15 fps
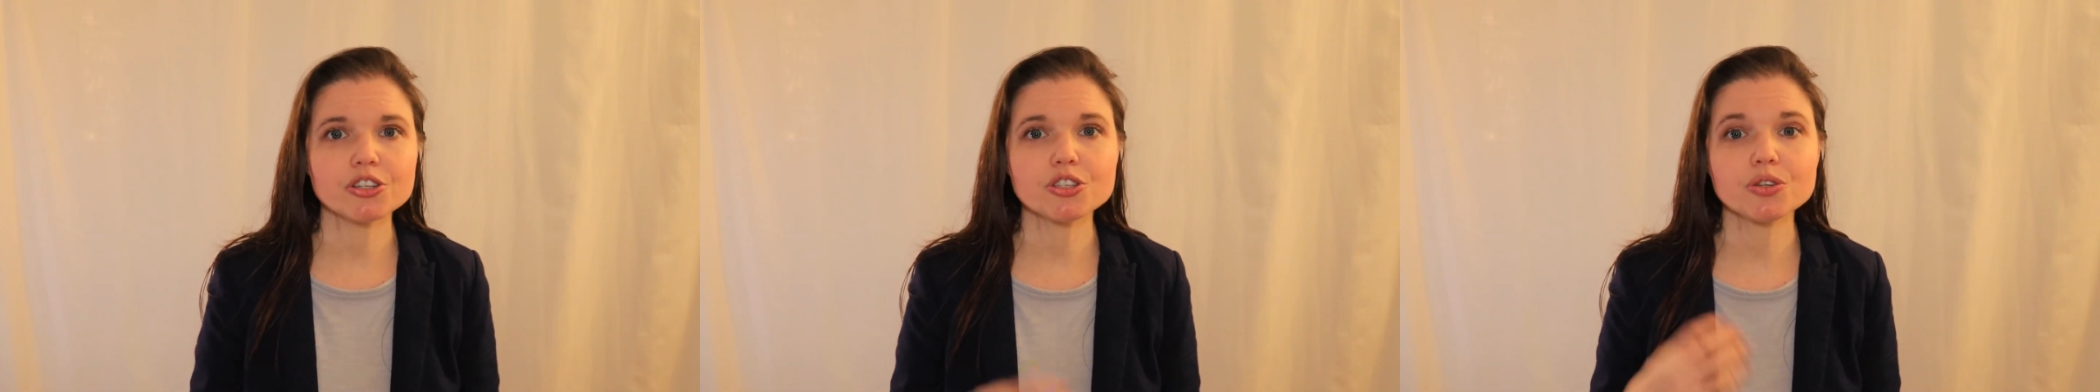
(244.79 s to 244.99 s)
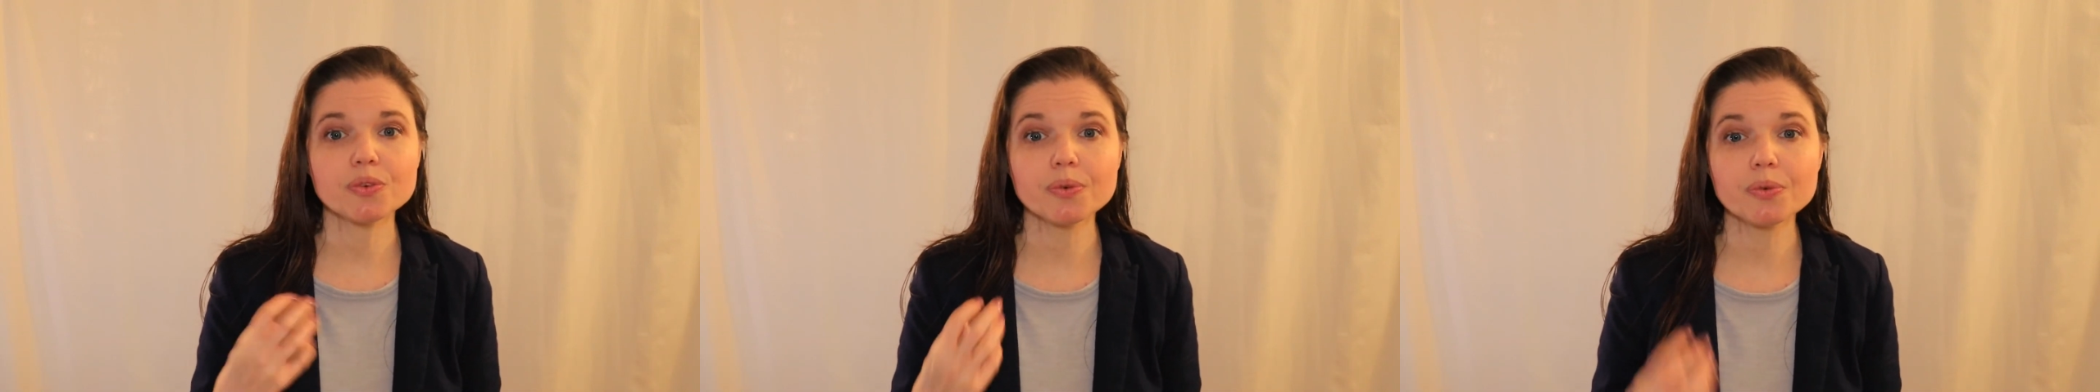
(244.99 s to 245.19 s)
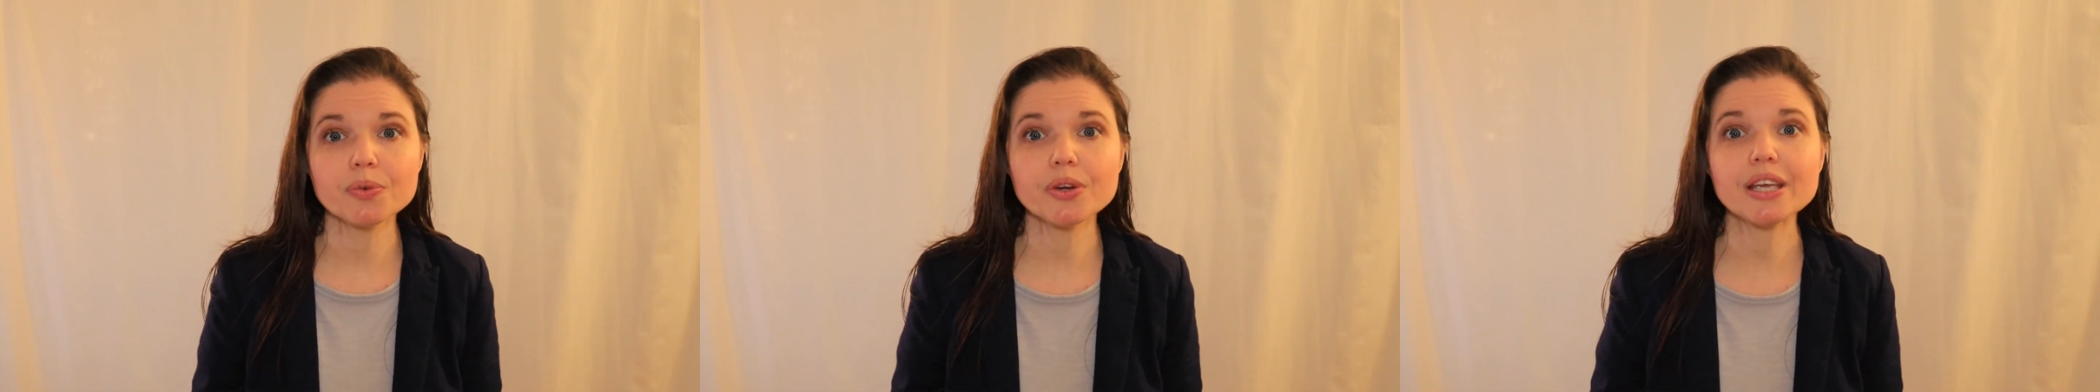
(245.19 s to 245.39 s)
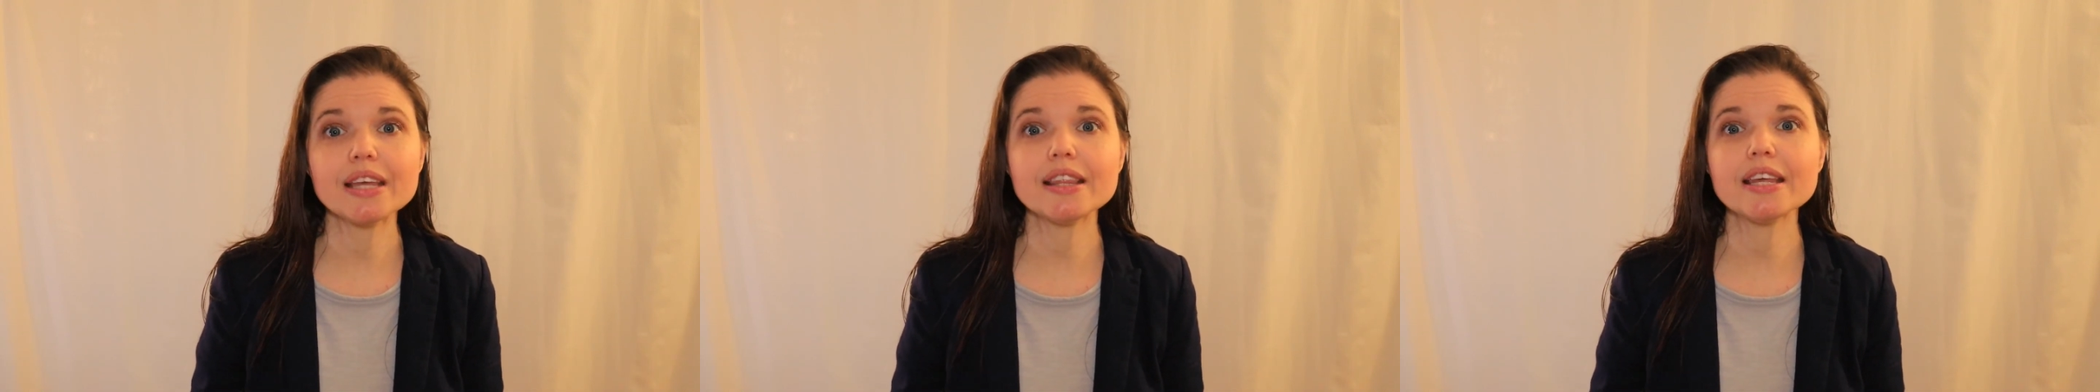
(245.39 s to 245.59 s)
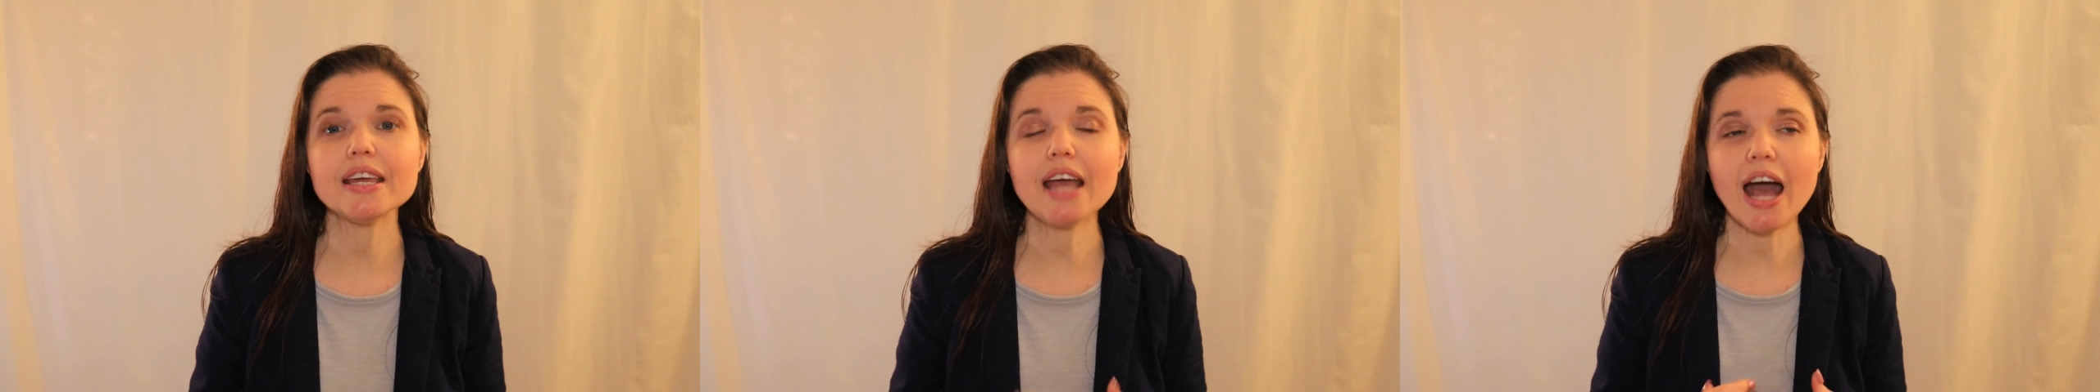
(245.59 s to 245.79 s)
to
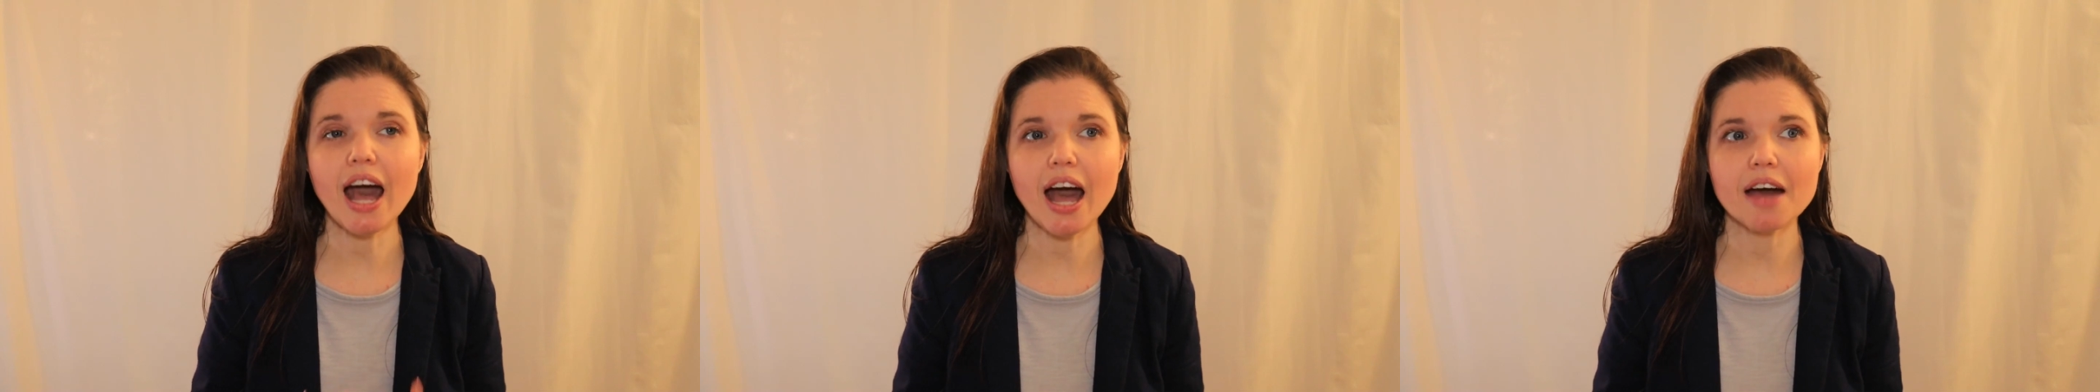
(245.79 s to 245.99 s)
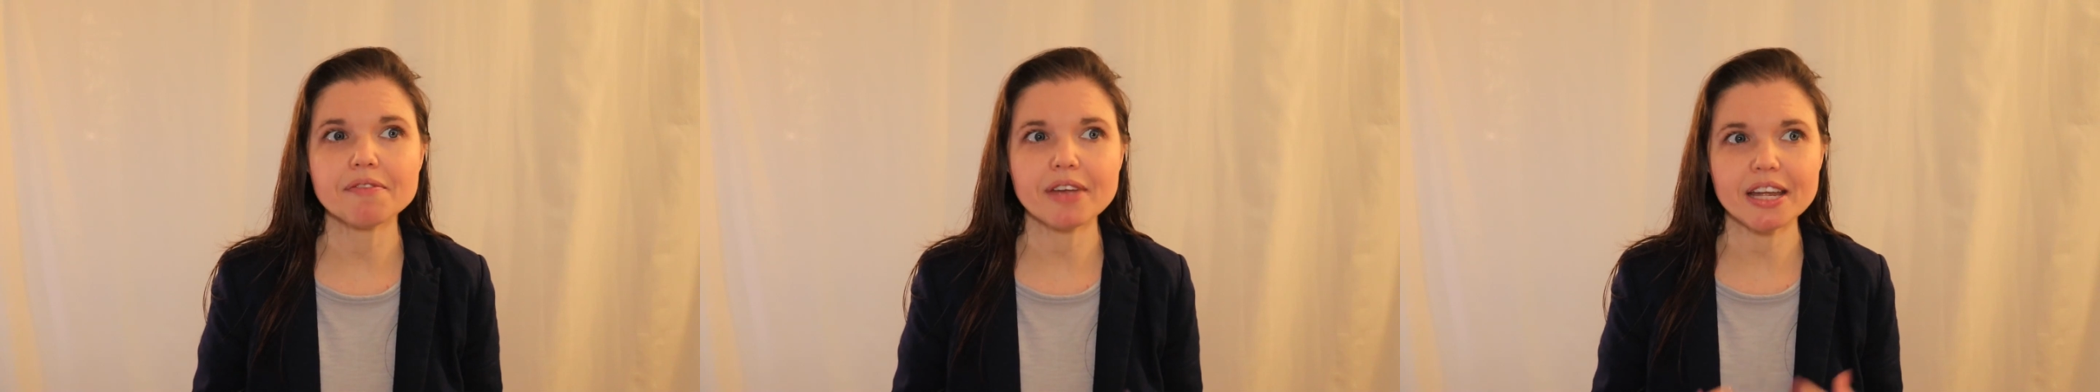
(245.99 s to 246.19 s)
really have